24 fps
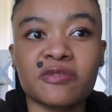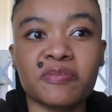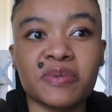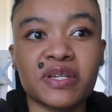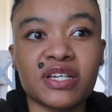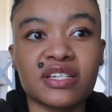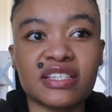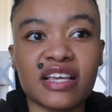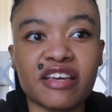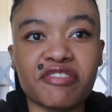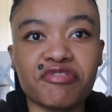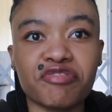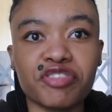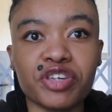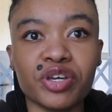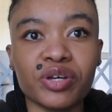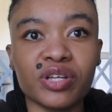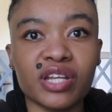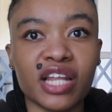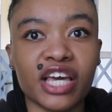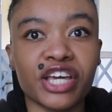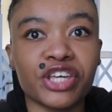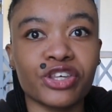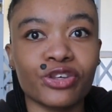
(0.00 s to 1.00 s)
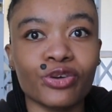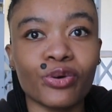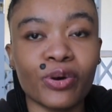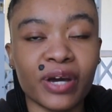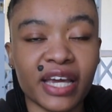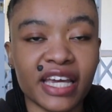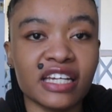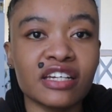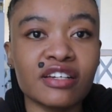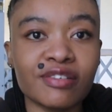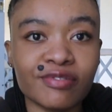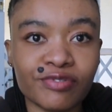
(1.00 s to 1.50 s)
because I feel like your
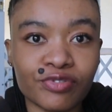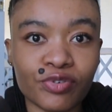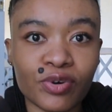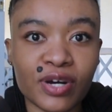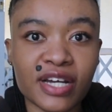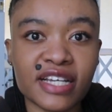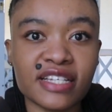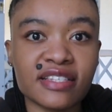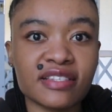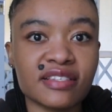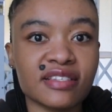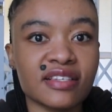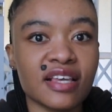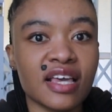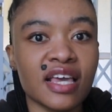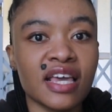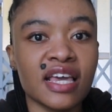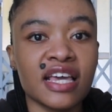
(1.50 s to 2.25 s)
inner voice